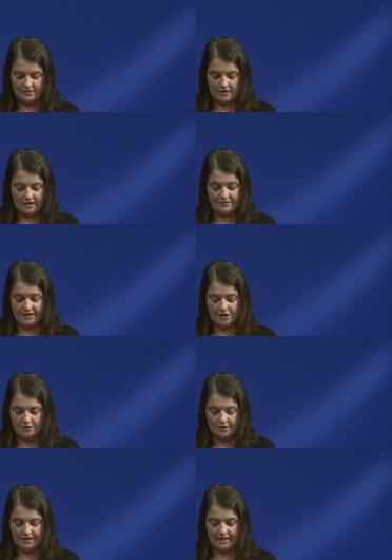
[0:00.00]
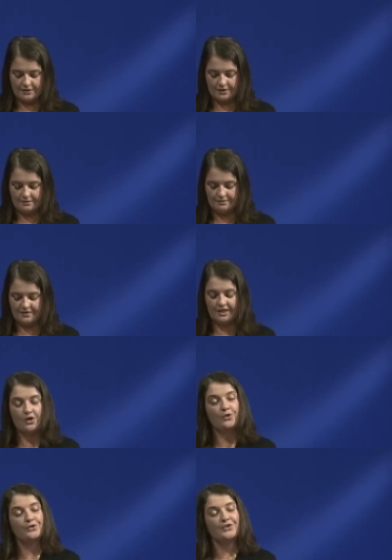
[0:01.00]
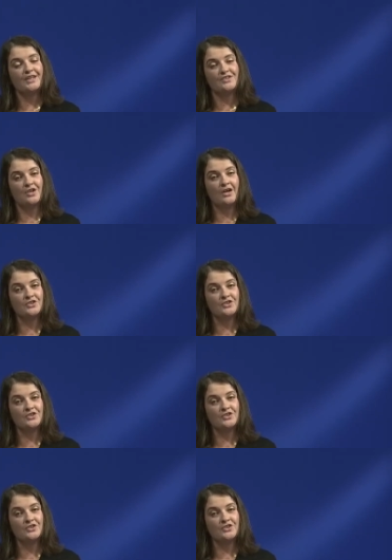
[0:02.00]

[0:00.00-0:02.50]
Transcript: If they don't know the answer, they know who you need to talk